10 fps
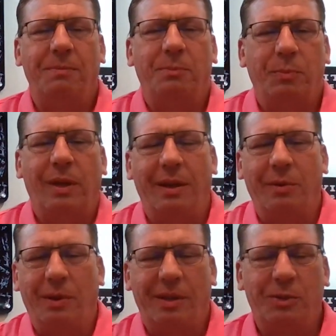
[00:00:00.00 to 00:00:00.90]
we
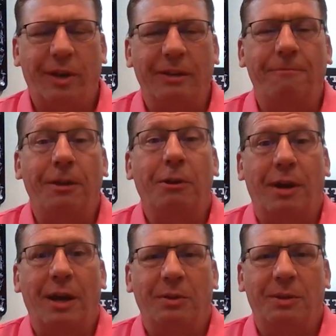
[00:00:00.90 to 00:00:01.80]
trying to figure
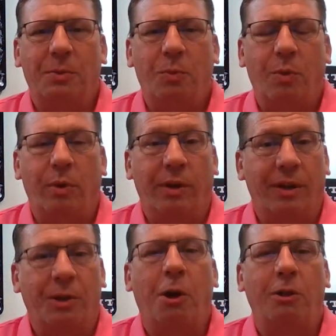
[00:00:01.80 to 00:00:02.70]
out what we were going
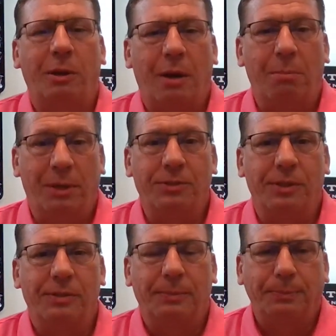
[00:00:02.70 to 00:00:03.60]
to call our, our business.